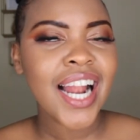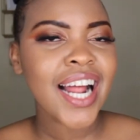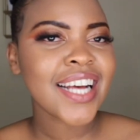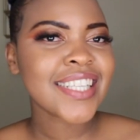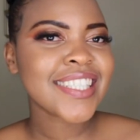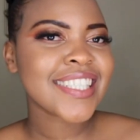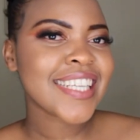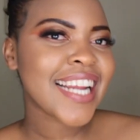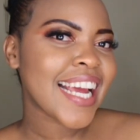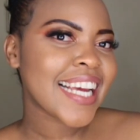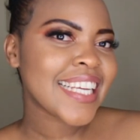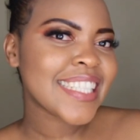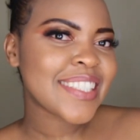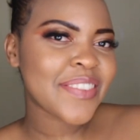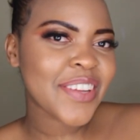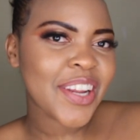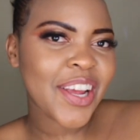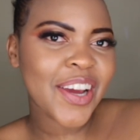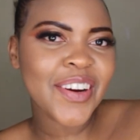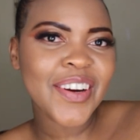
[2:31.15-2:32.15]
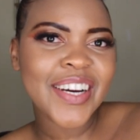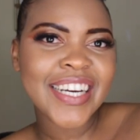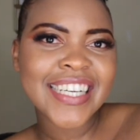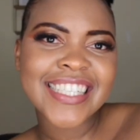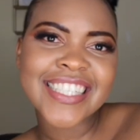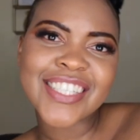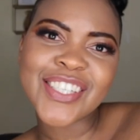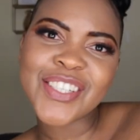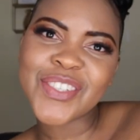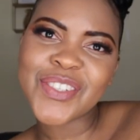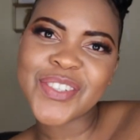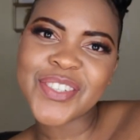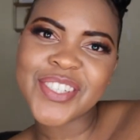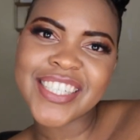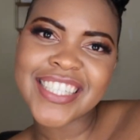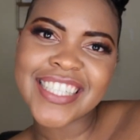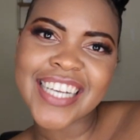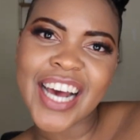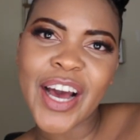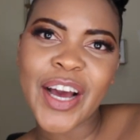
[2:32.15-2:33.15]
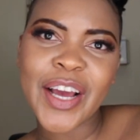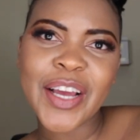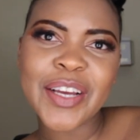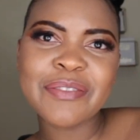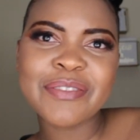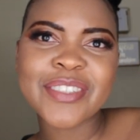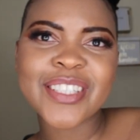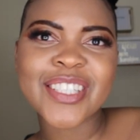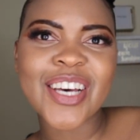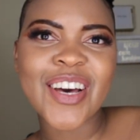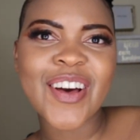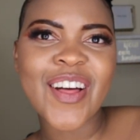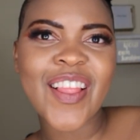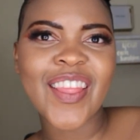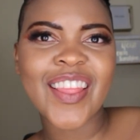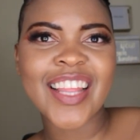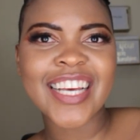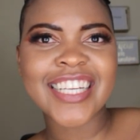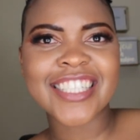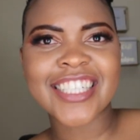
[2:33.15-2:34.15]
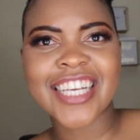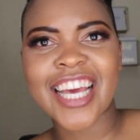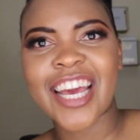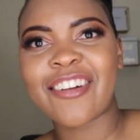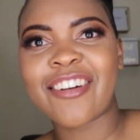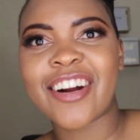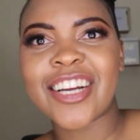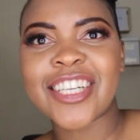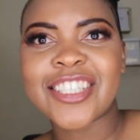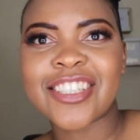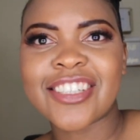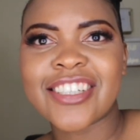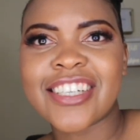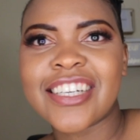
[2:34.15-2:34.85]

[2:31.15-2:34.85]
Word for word: Now today's video is a story time, so let's get right to